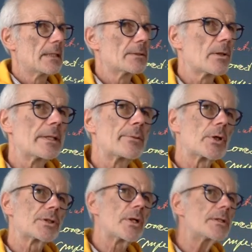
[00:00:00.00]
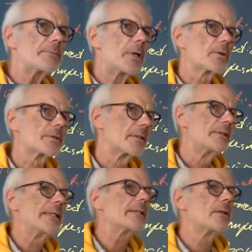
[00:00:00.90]
So it was not about
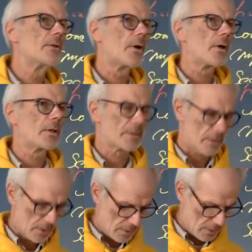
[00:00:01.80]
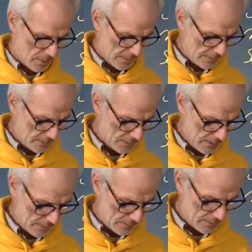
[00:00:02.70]
written laws or, or
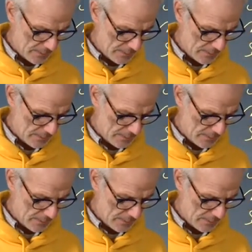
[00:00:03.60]
anything